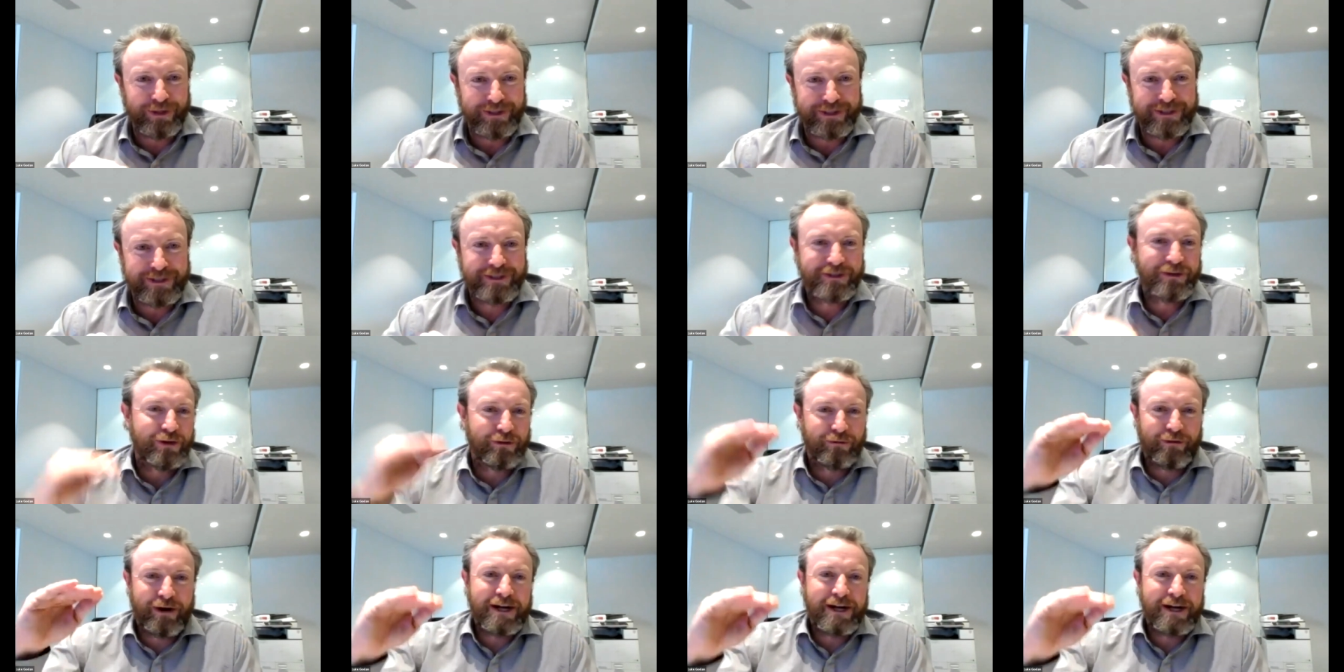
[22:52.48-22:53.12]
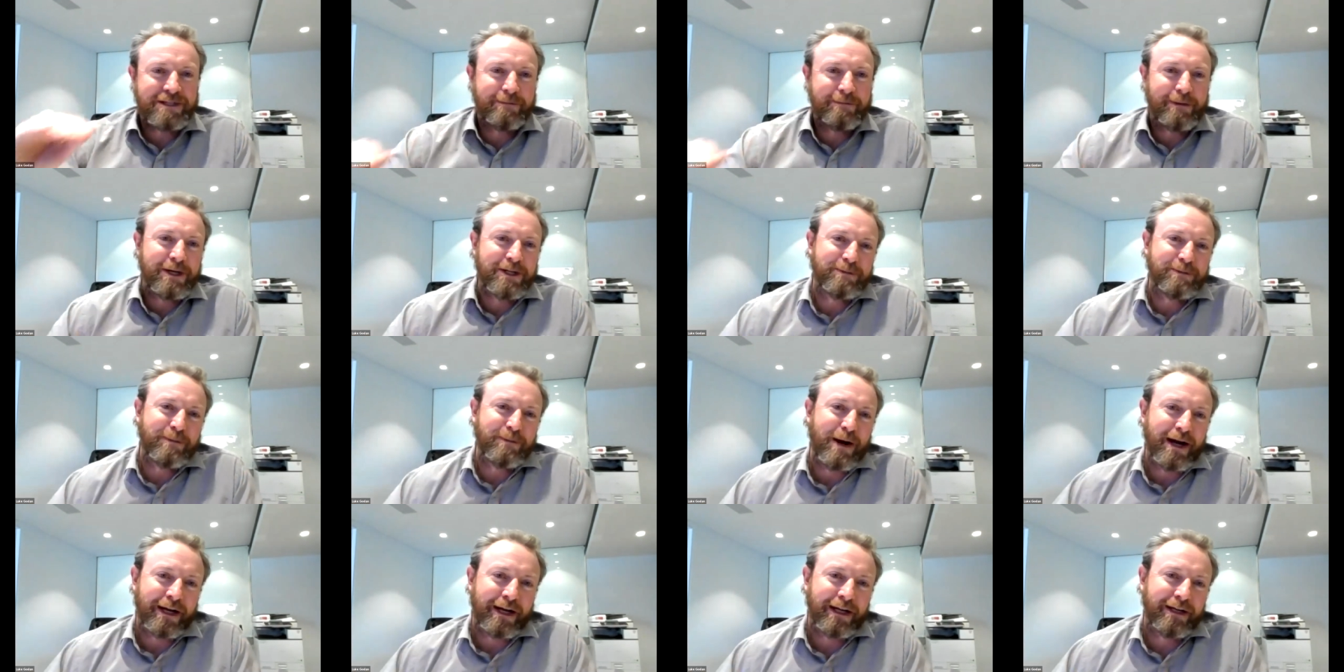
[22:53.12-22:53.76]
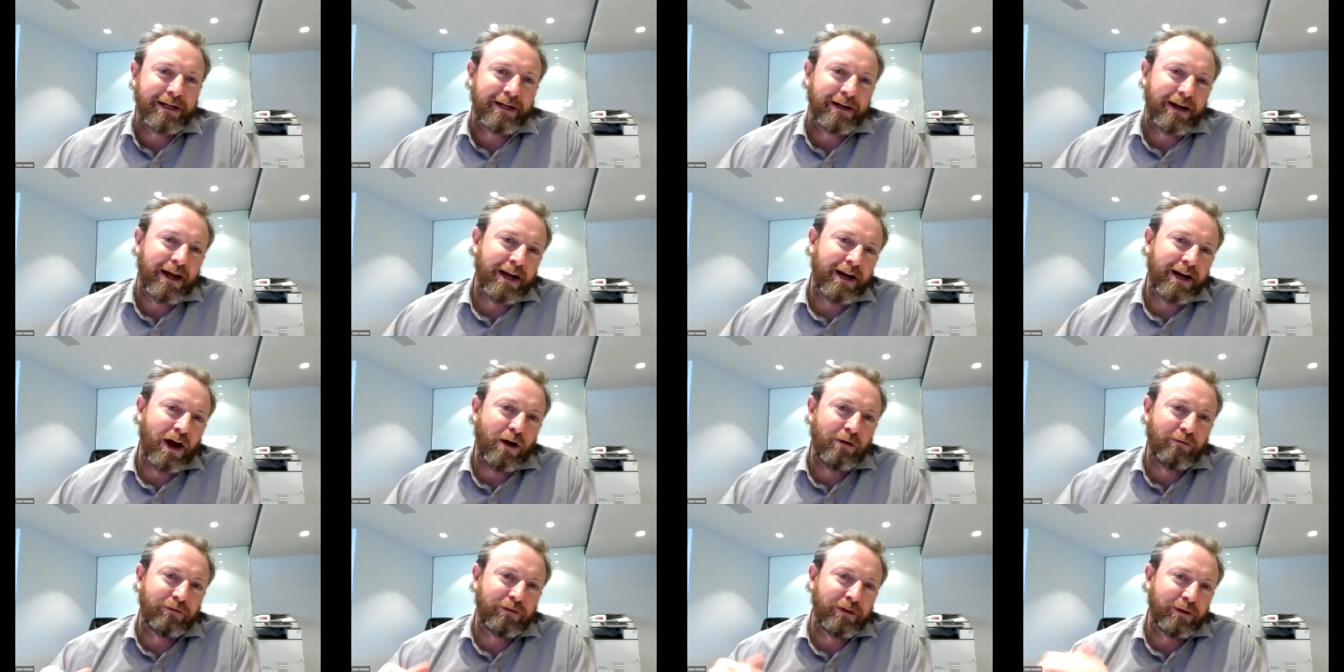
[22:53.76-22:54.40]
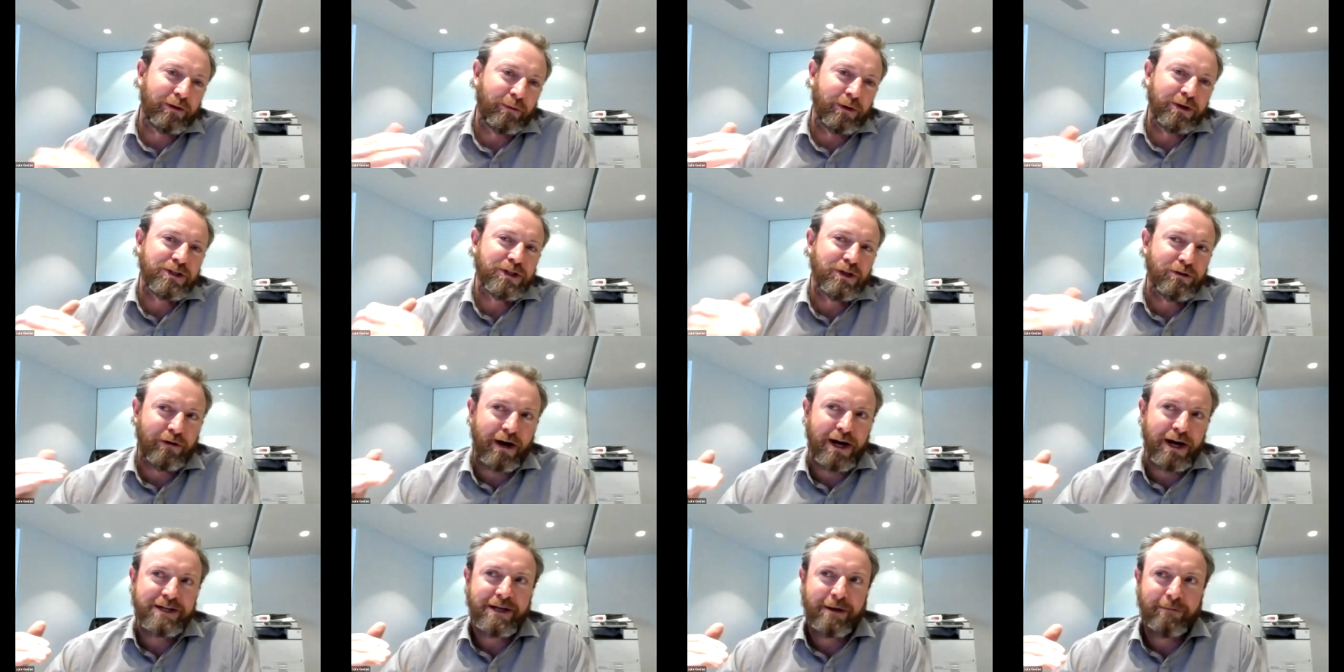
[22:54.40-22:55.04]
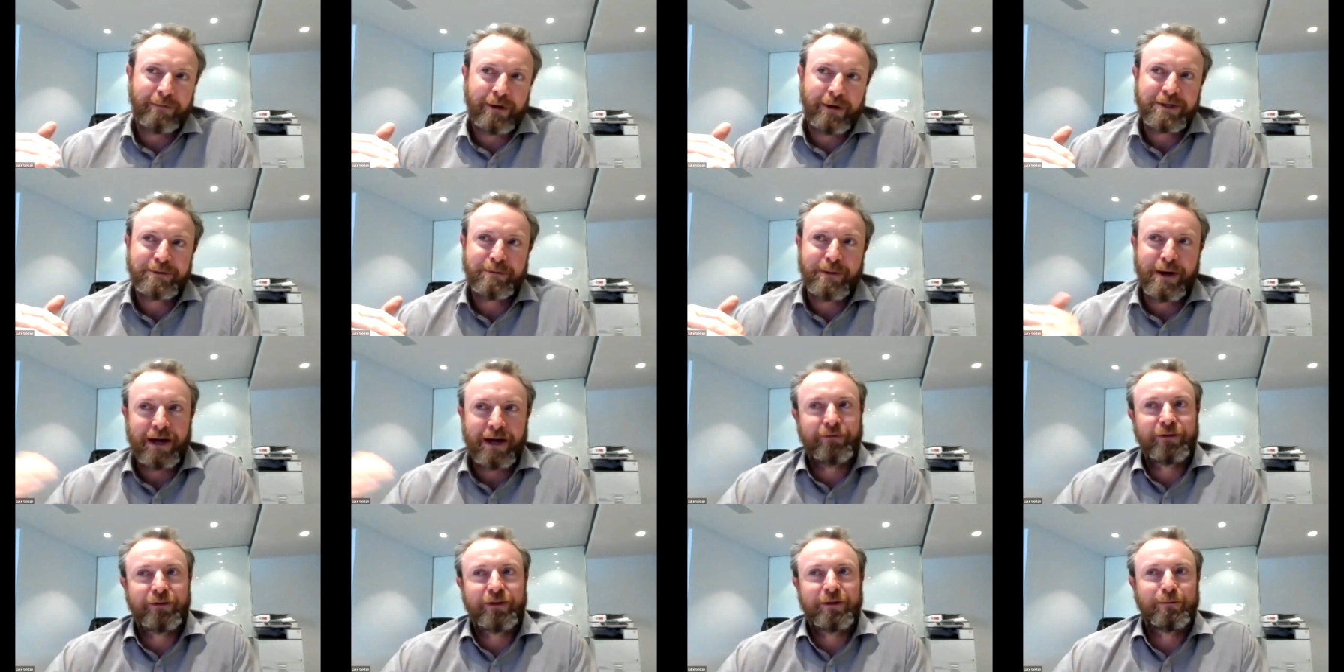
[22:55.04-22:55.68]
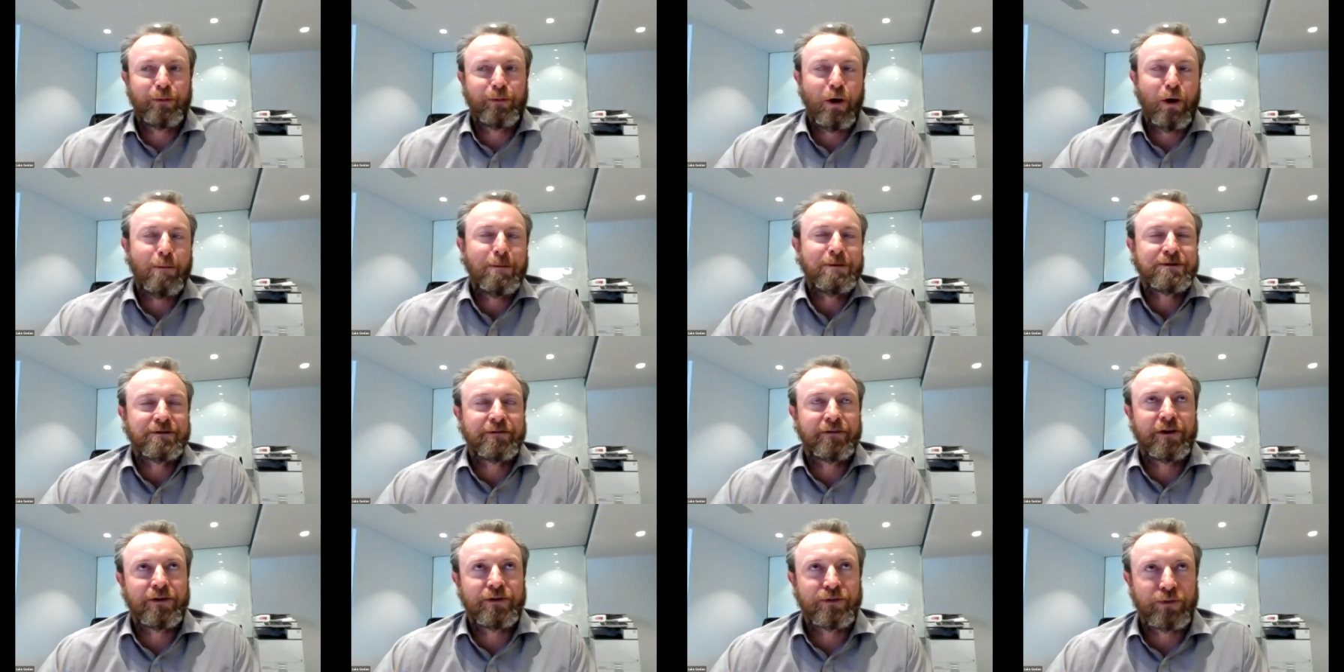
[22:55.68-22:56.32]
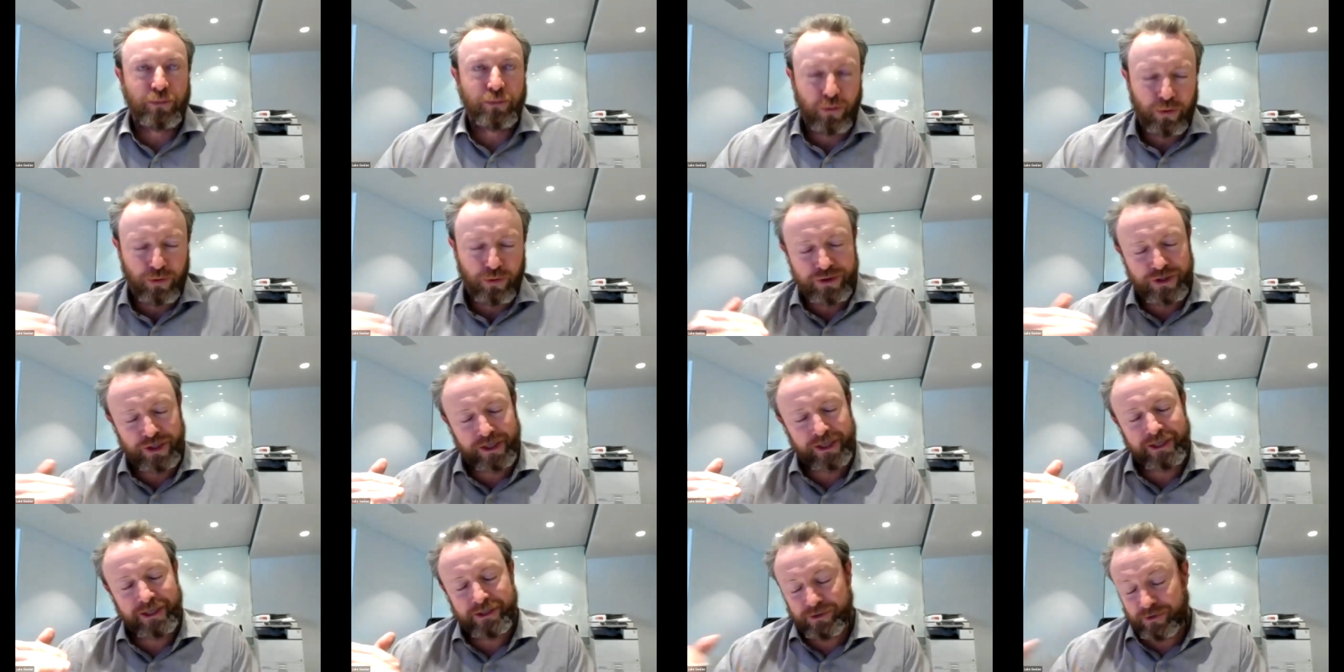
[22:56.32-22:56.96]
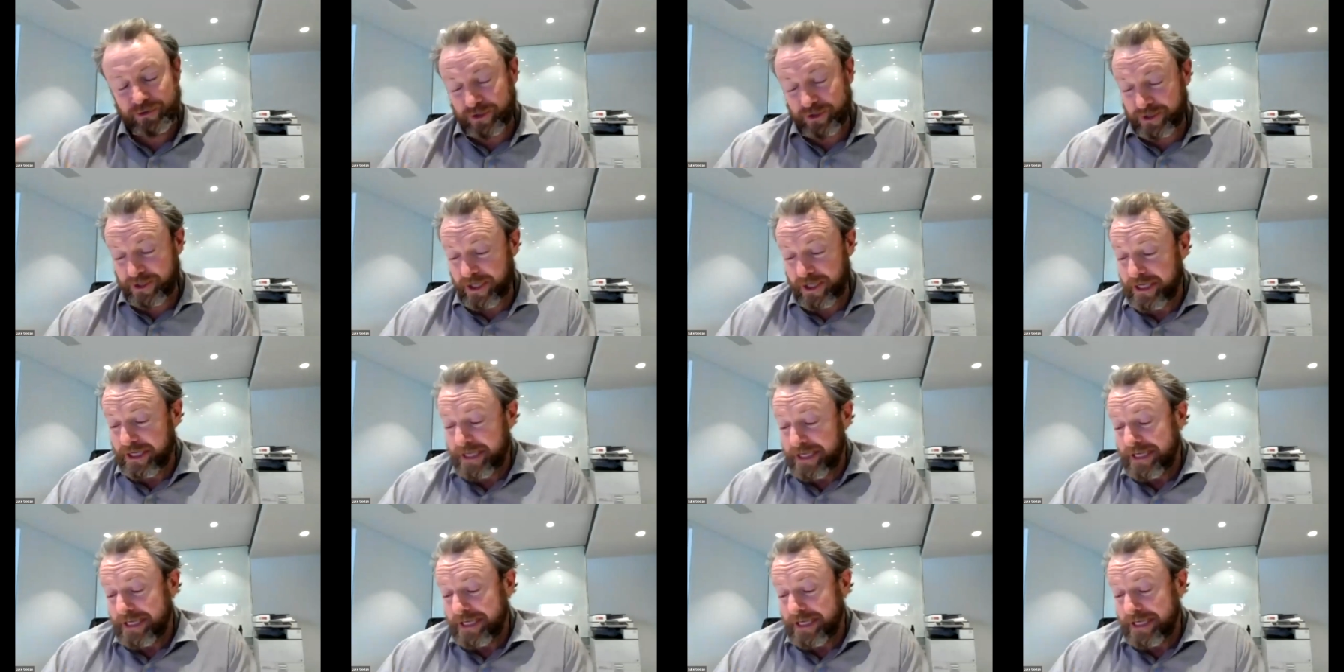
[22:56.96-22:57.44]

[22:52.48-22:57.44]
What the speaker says: sort of raise the benchmark, and hopefully once you raise that benchmark for the purpose of those awards, you can sort of